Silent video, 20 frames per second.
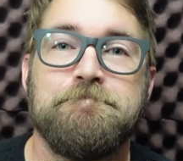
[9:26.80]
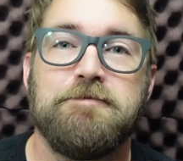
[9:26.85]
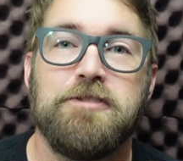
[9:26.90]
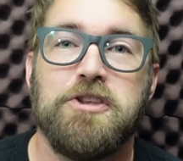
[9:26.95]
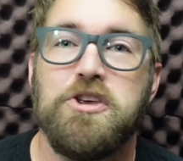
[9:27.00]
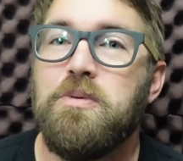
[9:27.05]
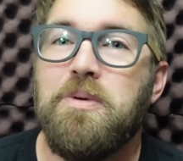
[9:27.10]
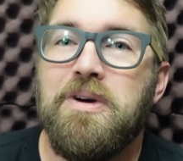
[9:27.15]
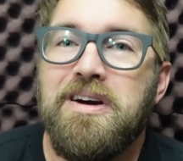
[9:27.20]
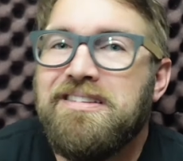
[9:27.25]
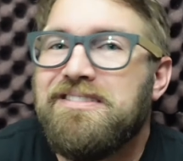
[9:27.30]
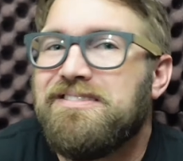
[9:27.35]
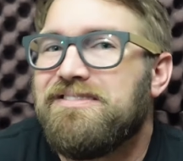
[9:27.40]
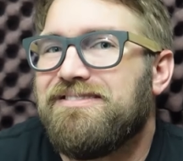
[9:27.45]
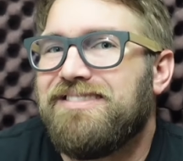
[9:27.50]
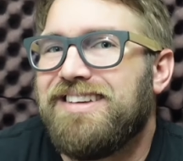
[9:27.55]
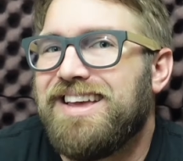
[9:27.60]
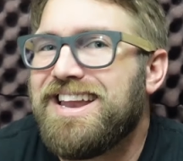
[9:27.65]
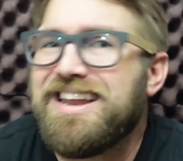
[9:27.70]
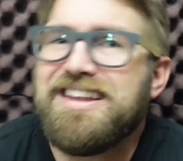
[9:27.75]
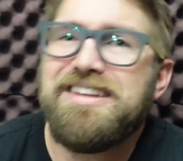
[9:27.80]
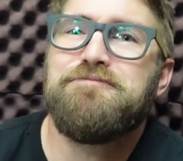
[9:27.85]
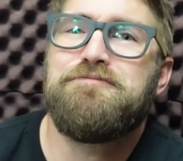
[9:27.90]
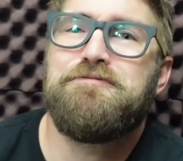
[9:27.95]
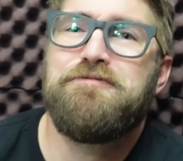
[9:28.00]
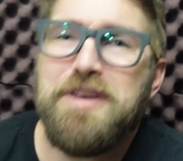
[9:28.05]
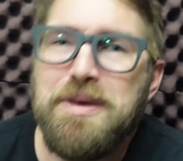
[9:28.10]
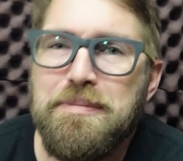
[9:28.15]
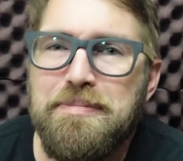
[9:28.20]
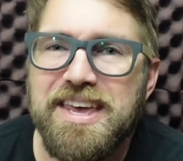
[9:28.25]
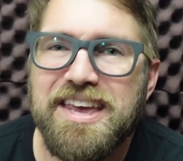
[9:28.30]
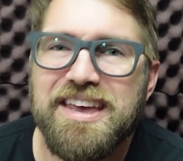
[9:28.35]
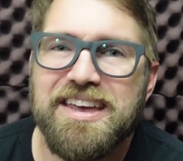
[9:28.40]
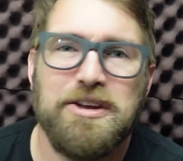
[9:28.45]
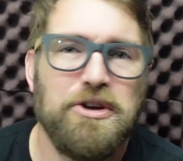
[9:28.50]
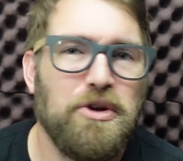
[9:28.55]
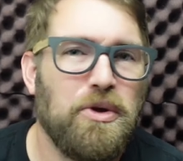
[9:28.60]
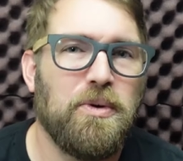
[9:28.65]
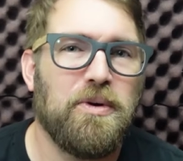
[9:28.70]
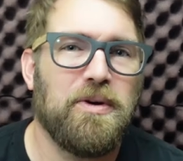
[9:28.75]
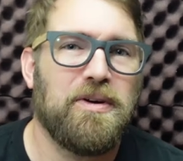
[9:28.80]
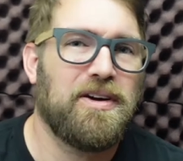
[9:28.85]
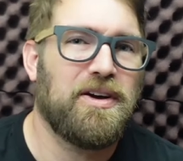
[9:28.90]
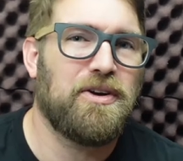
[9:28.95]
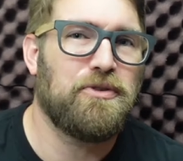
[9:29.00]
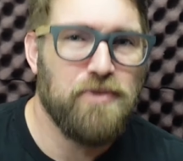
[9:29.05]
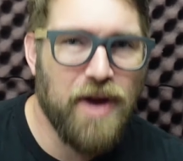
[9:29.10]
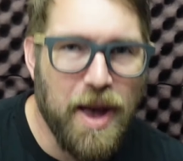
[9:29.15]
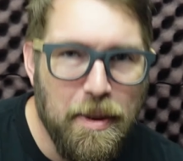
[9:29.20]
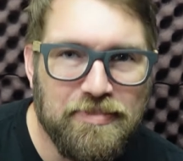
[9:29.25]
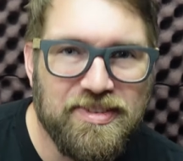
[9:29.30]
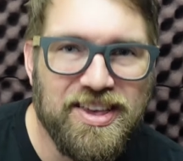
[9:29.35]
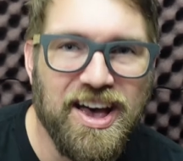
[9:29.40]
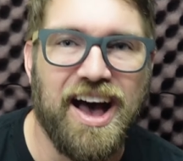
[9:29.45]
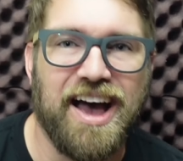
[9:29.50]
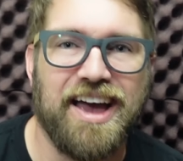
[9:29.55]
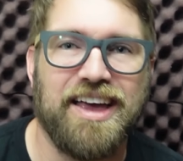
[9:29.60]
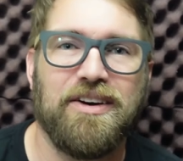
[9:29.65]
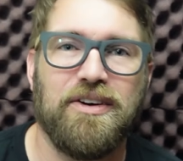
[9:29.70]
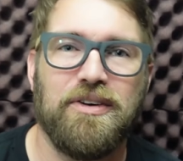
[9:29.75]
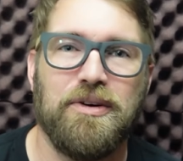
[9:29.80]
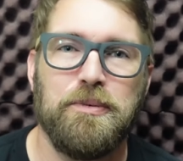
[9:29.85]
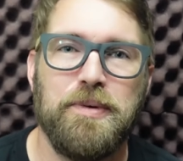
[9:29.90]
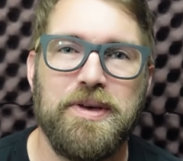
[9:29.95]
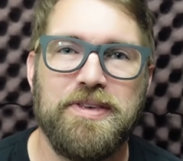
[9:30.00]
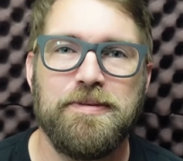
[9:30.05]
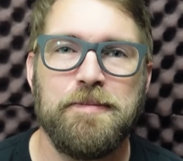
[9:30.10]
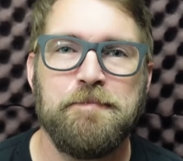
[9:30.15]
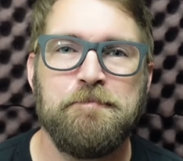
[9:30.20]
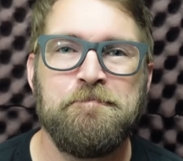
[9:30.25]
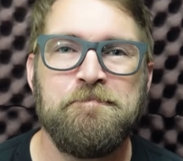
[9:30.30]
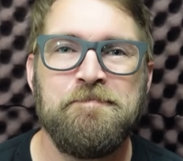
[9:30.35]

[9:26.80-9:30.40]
You aren't an amphibian or a reptile with